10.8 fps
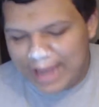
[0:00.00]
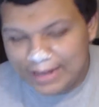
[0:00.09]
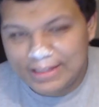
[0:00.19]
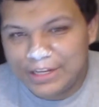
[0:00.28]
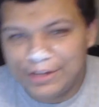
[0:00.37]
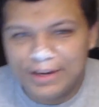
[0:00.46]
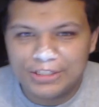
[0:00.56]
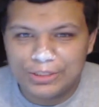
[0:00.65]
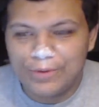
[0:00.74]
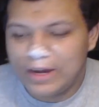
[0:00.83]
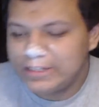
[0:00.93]
yeah, thank you
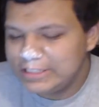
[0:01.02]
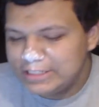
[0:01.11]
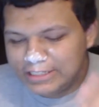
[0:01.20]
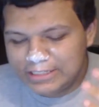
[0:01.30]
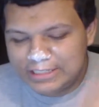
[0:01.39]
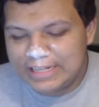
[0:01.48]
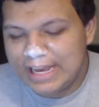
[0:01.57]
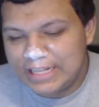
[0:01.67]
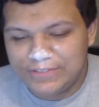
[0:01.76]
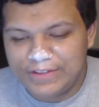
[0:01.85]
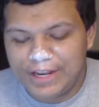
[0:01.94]
guys for watching
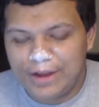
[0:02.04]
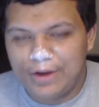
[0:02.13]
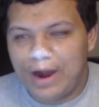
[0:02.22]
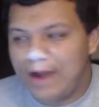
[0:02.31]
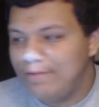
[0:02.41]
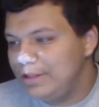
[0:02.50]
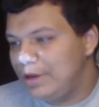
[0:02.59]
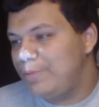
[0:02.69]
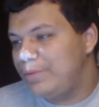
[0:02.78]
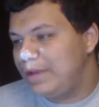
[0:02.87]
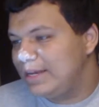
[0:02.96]
today's video. I really
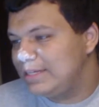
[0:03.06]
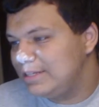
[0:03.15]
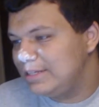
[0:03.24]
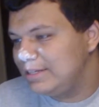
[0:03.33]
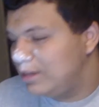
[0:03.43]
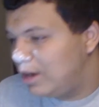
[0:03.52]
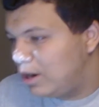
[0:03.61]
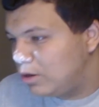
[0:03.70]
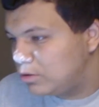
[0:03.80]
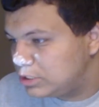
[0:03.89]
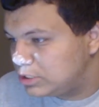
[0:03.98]
hope you got.
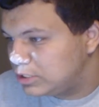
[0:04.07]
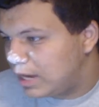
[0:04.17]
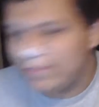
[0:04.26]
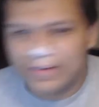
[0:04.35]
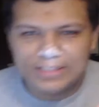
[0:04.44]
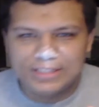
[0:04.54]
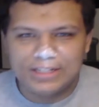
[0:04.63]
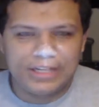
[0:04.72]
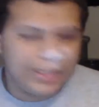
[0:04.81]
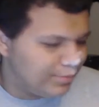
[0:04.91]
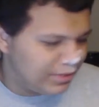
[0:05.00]
Oh, I forgot to
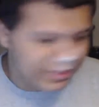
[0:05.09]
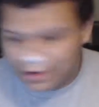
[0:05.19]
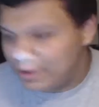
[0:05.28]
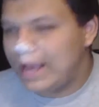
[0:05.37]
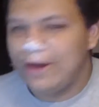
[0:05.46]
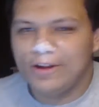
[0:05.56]
clean up the... Okay,